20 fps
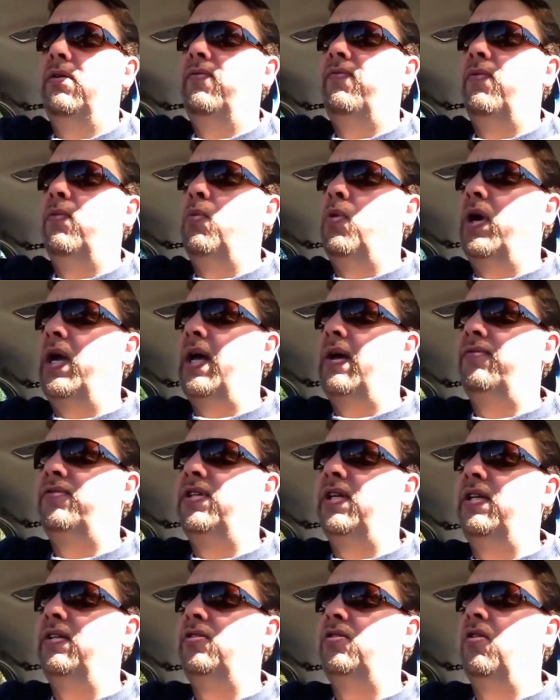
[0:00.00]
From what I've
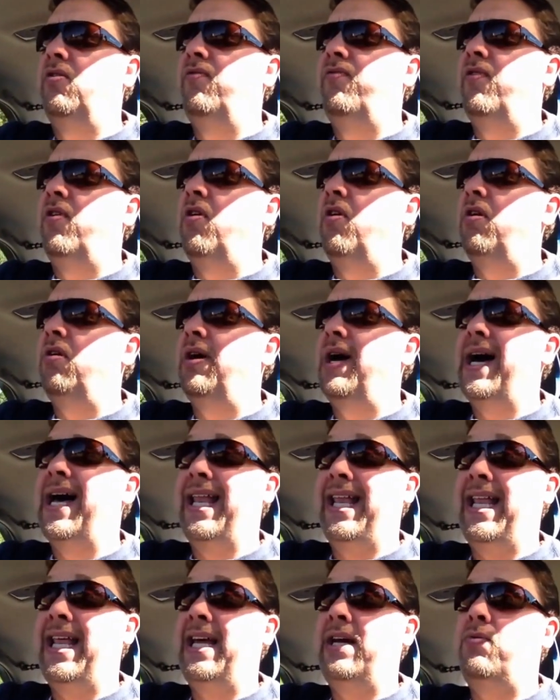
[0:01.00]
seen so far, I
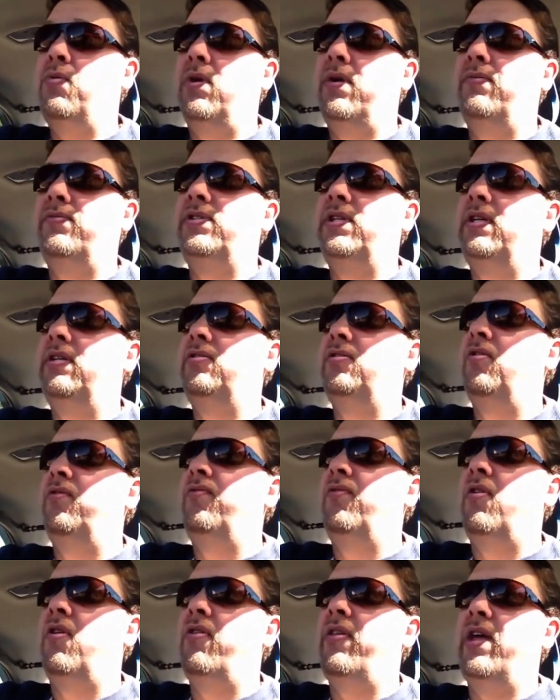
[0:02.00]
like what I've seen so
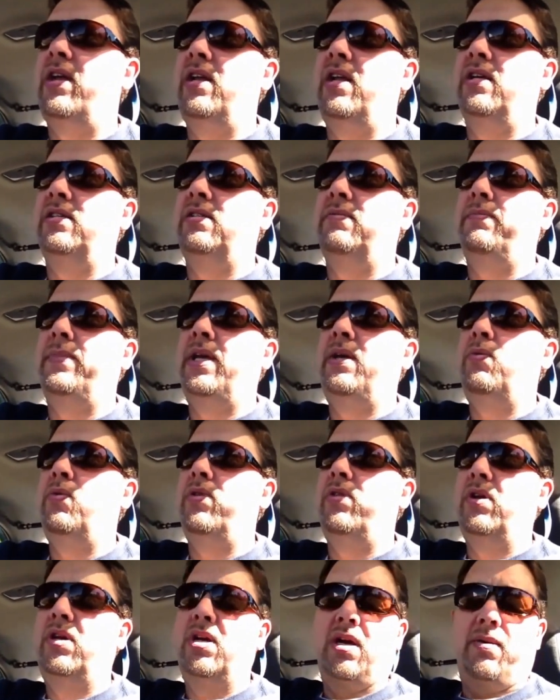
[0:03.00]
far. That doesn't mean
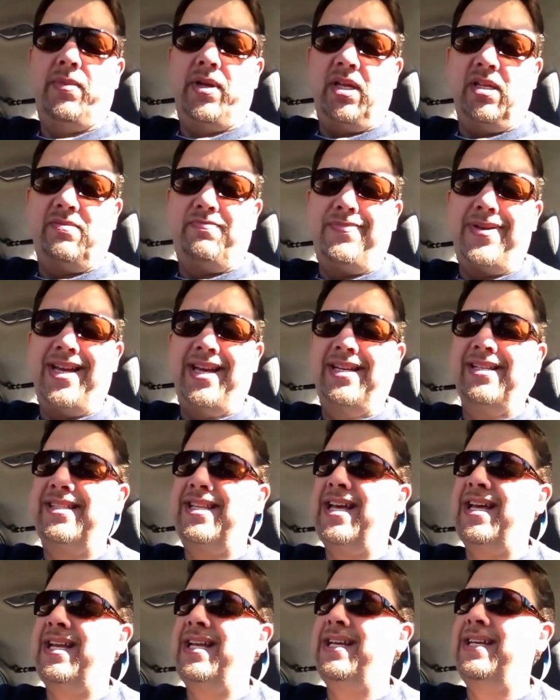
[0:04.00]
with a company as big as
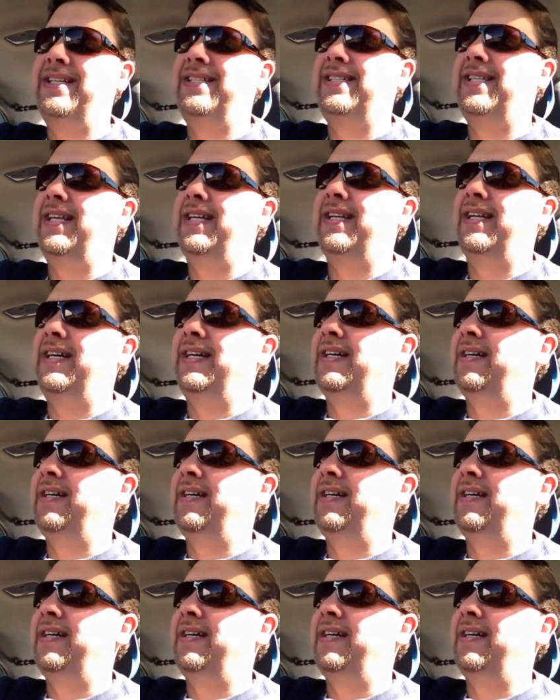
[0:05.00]
that is that